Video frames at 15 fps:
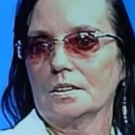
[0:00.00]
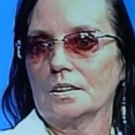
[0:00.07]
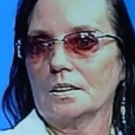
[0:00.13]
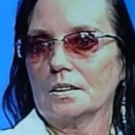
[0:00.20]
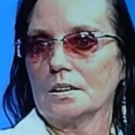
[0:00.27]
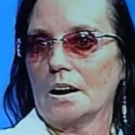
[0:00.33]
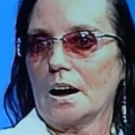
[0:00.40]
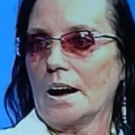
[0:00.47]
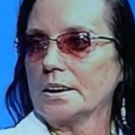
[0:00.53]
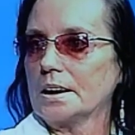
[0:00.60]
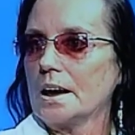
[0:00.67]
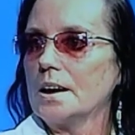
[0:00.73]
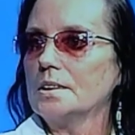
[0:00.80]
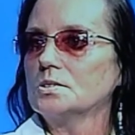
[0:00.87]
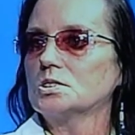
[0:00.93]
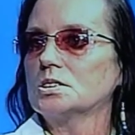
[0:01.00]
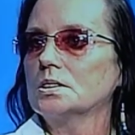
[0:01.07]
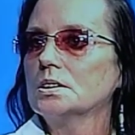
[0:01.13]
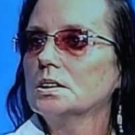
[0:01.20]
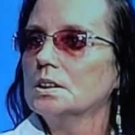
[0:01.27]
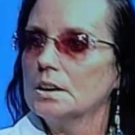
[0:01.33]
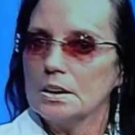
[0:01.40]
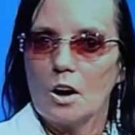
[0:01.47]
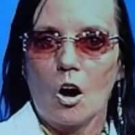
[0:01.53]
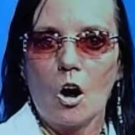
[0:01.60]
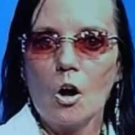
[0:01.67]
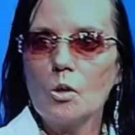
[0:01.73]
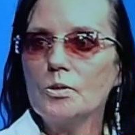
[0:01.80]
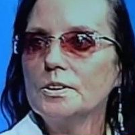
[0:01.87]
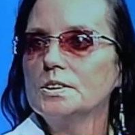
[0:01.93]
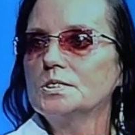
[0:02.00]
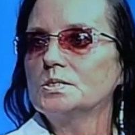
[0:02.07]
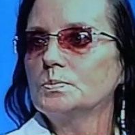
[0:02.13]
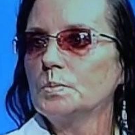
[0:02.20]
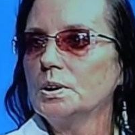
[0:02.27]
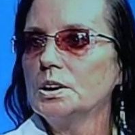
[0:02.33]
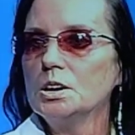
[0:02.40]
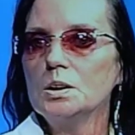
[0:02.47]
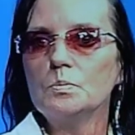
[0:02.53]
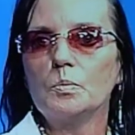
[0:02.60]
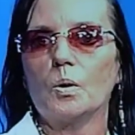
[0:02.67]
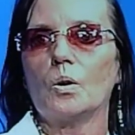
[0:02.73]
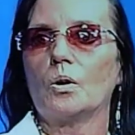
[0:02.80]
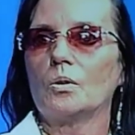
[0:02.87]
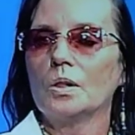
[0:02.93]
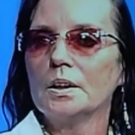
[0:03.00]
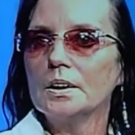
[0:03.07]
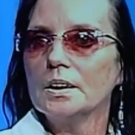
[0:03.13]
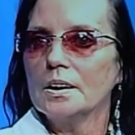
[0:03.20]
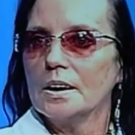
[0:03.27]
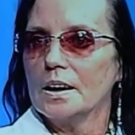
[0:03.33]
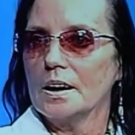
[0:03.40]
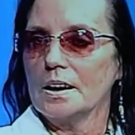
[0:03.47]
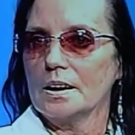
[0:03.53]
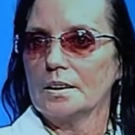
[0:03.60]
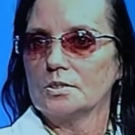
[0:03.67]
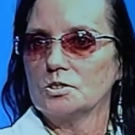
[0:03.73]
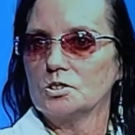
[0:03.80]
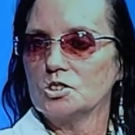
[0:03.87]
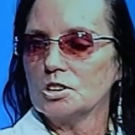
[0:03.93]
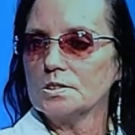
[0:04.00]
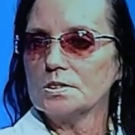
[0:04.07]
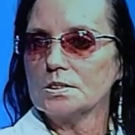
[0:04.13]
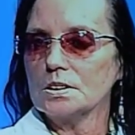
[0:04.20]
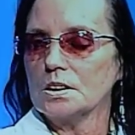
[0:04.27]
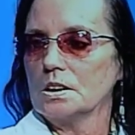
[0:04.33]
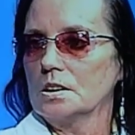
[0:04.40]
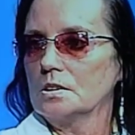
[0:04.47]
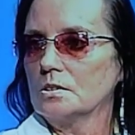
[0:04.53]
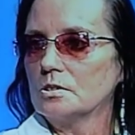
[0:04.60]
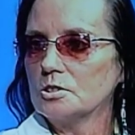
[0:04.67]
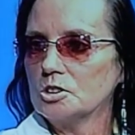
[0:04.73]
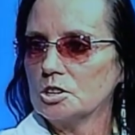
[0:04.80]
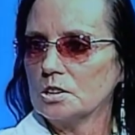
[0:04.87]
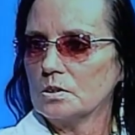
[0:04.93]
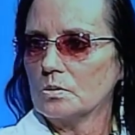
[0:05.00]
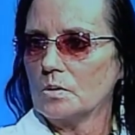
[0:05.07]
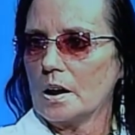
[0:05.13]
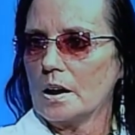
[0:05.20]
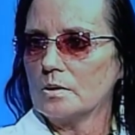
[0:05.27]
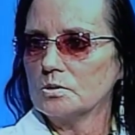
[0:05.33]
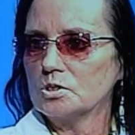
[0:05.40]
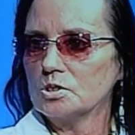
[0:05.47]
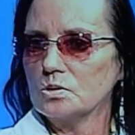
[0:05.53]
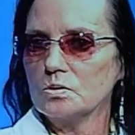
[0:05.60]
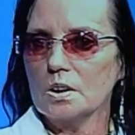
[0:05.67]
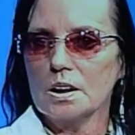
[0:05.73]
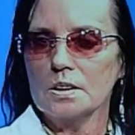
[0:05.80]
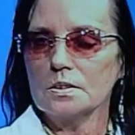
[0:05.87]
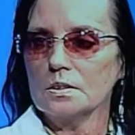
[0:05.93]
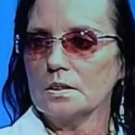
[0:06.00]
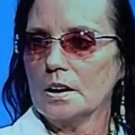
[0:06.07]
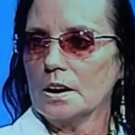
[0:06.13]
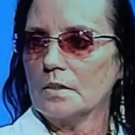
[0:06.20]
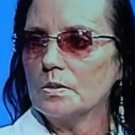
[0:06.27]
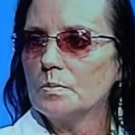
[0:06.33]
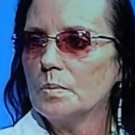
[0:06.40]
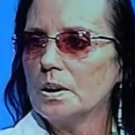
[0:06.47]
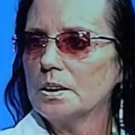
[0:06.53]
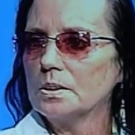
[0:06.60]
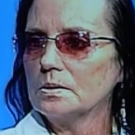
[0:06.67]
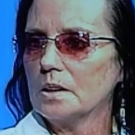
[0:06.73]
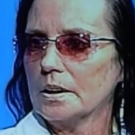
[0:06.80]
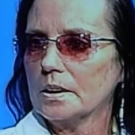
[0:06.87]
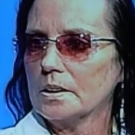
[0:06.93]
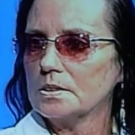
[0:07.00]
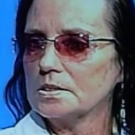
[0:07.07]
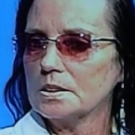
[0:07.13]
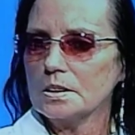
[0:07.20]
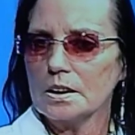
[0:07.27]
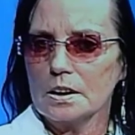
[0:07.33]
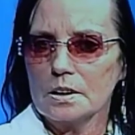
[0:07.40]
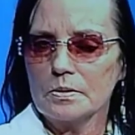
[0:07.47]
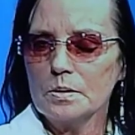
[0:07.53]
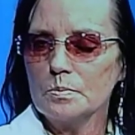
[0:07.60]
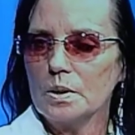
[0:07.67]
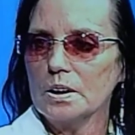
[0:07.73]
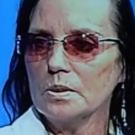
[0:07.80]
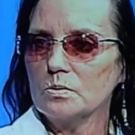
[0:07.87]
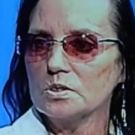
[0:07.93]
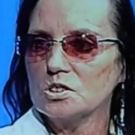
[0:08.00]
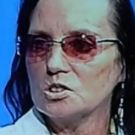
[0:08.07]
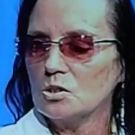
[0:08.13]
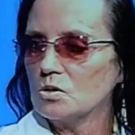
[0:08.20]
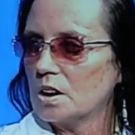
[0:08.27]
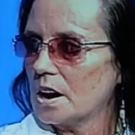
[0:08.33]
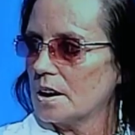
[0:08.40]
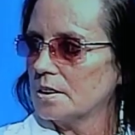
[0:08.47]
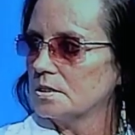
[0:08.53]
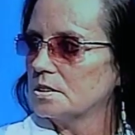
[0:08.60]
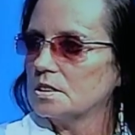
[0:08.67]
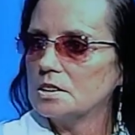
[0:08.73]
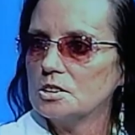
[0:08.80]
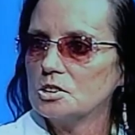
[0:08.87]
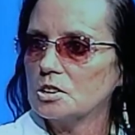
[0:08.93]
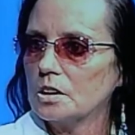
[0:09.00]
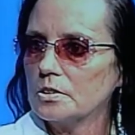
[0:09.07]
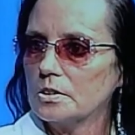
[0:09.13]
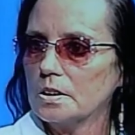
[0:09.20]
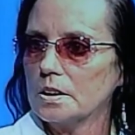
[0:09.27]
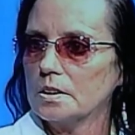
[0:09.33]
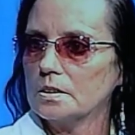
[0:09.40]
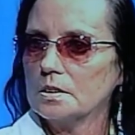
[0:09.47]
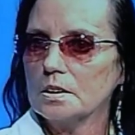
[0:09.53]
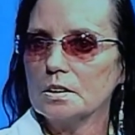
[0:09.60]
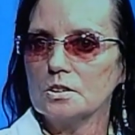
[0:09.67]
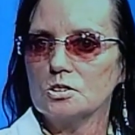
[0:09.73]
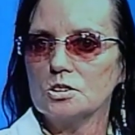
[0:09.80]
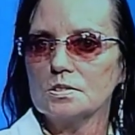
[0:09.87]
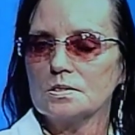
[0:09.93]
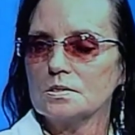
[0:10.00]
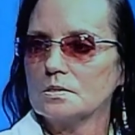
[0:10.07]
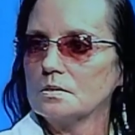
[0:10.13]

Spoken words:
because you got all these people that were with you. All these people, and just the energy around you, and everybody, like I said, everybody was so kind to each other, and it just